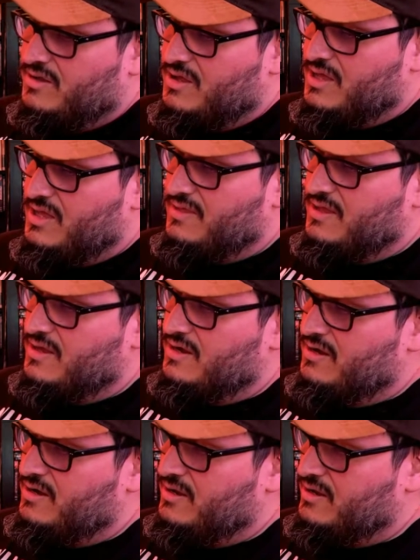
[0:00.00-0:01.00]
And
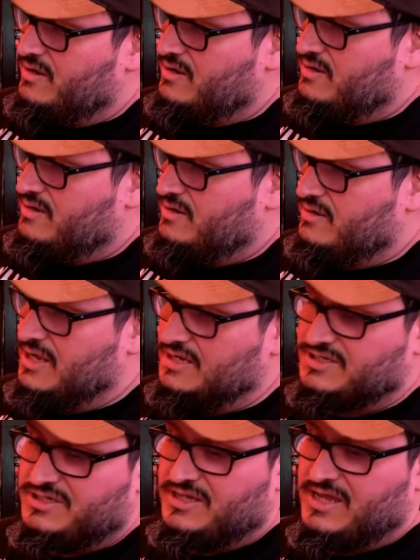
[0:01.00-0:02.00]
then it
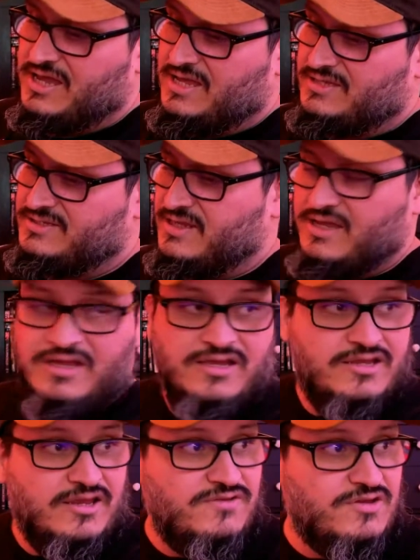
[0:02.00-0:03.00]
actually has,
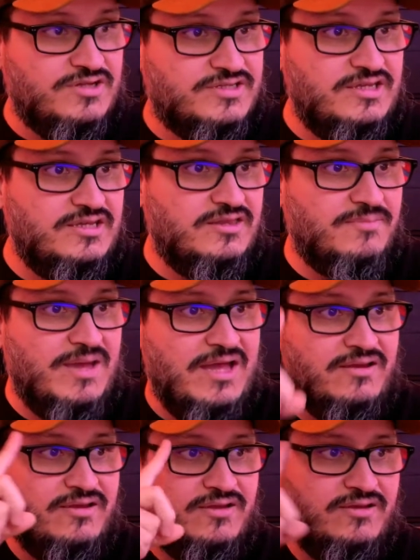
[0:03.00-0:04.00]
if you could see the
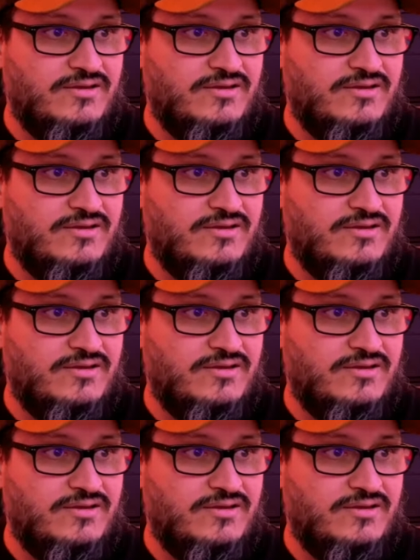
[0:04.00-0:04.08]
back,